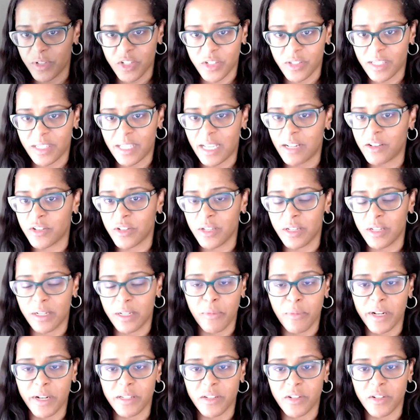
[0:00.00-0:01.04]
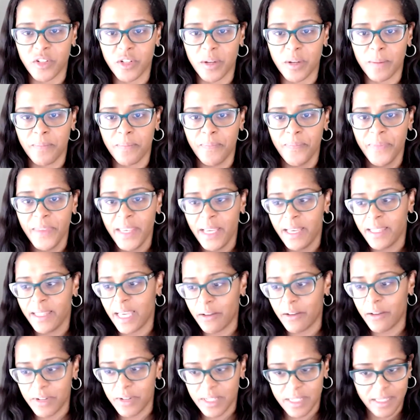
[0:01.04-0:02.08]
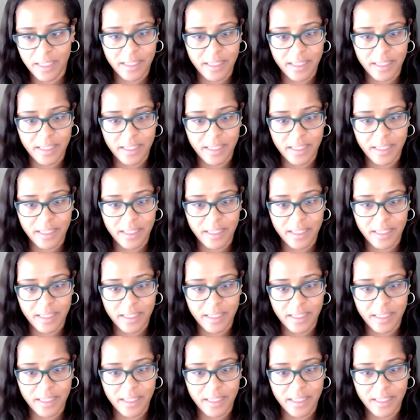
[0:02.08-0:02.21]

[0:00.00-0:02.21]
which is essentially an apprenticeship. That was